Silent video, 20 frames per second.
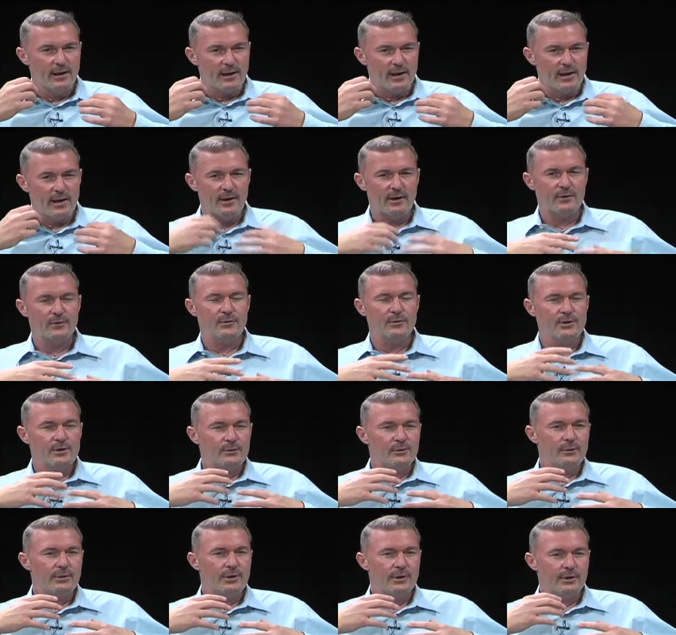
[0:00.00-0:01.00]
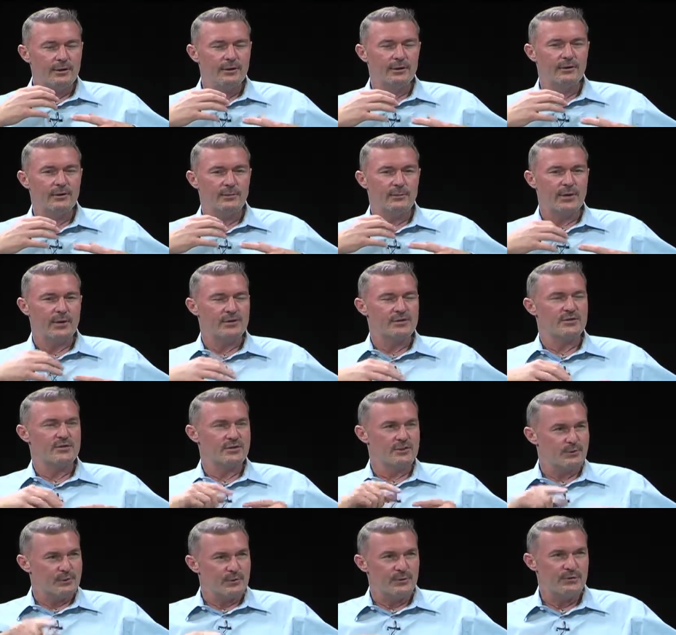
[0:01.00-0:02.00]
how do you kill a
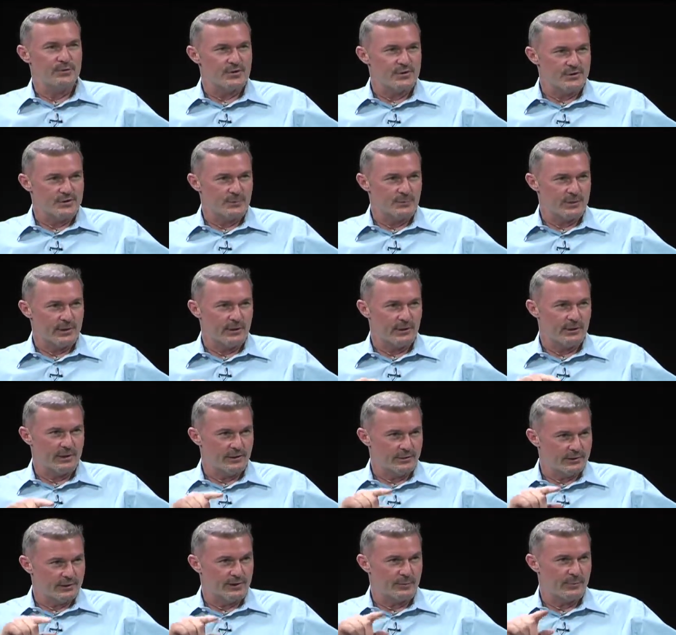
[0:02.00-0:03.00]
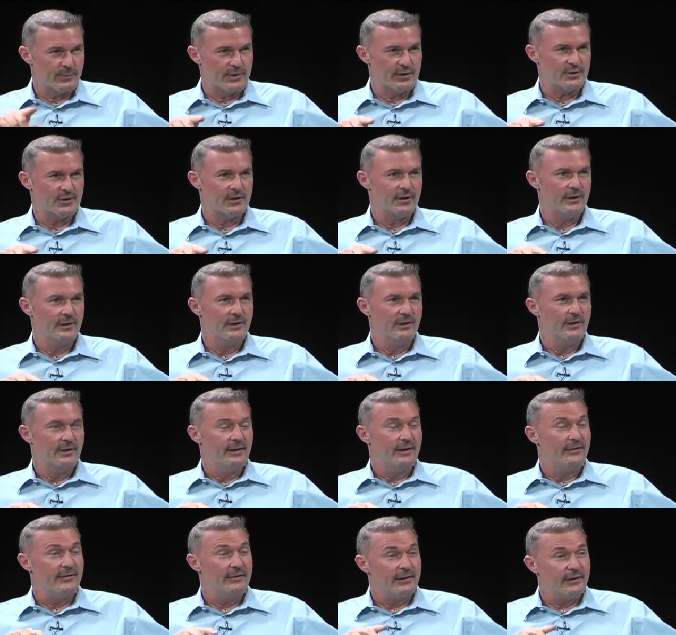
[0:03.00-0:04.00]
patient's immune system without killing the patient?
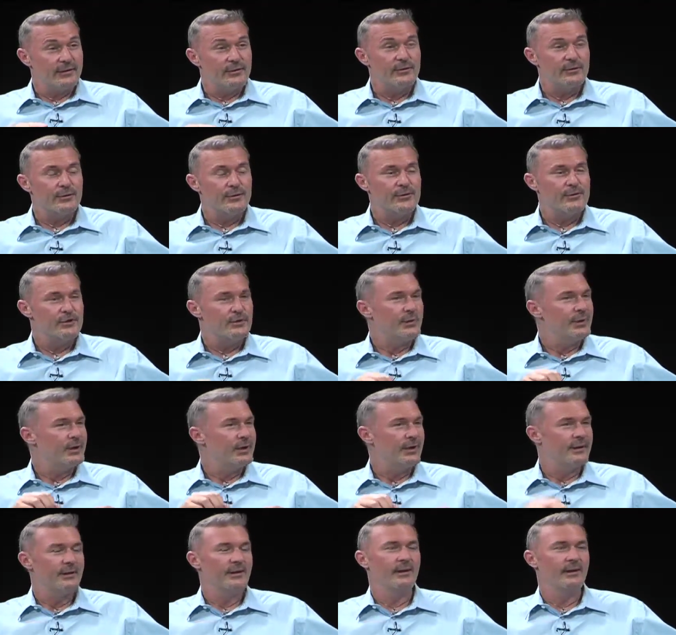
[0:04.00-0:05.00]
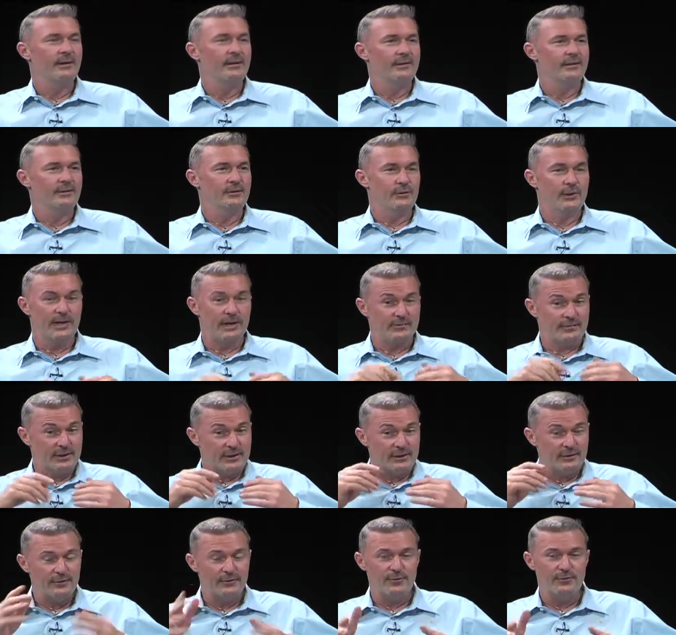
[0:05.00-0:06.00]
And the answer is you cannot. You have to
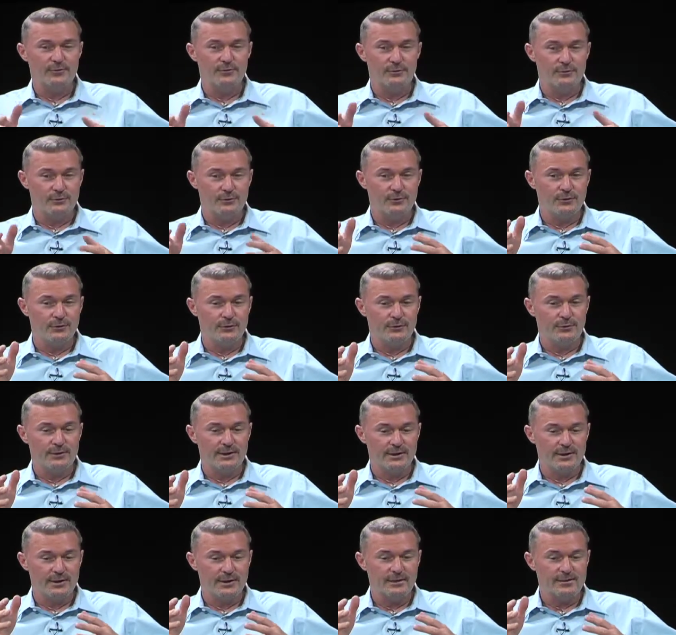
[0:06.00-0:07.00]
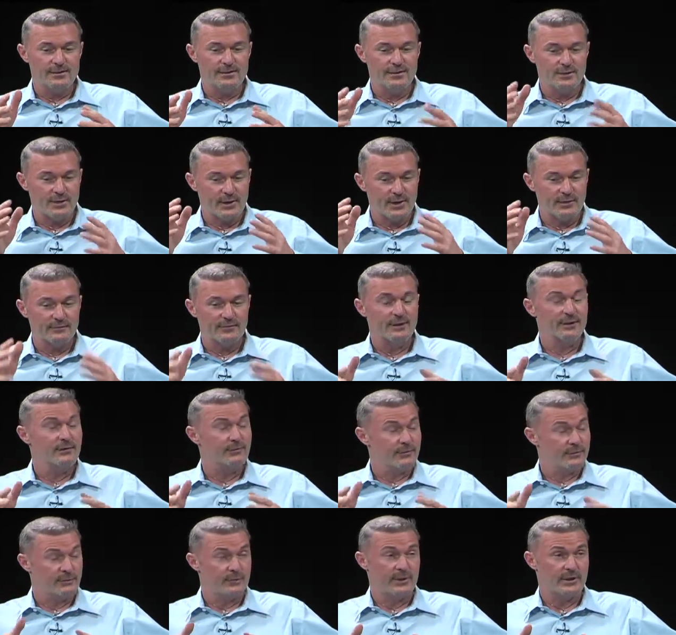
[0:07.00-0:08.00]
kill, in essence, you have to
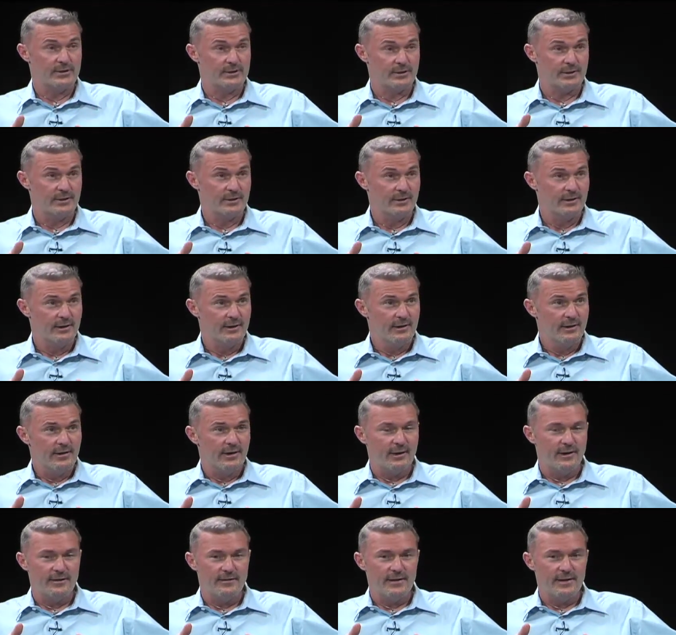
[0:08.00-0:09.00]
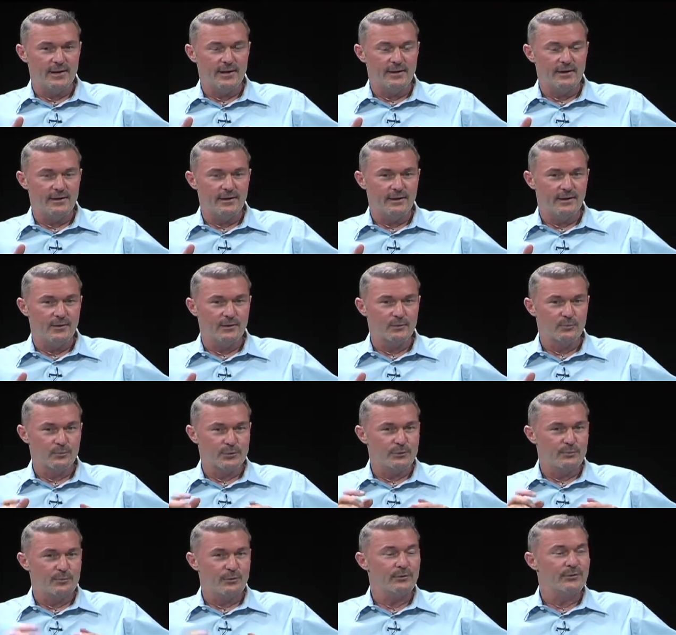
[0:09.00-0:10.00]
kill the patient and then
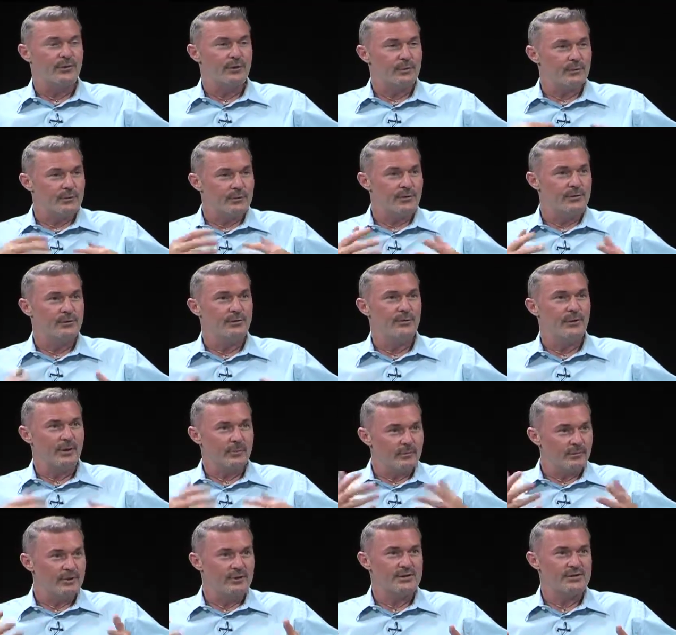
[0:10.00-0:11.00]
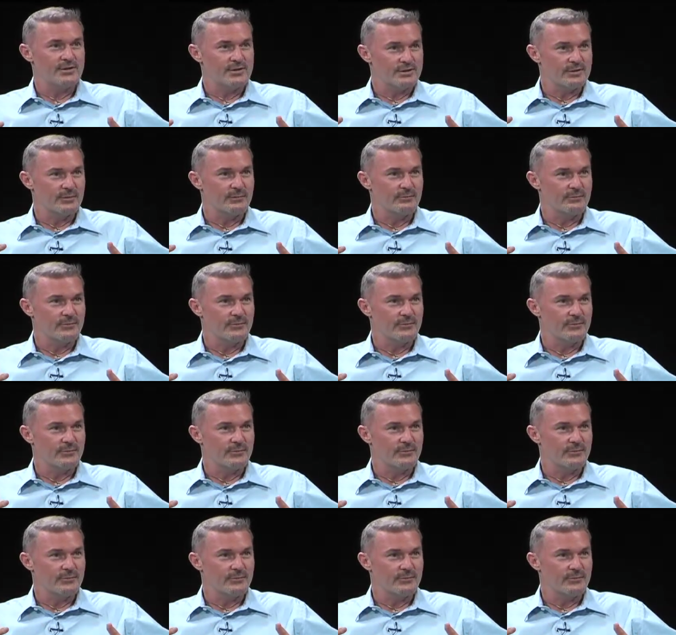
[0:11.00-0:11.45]
reboot them with a new operating system.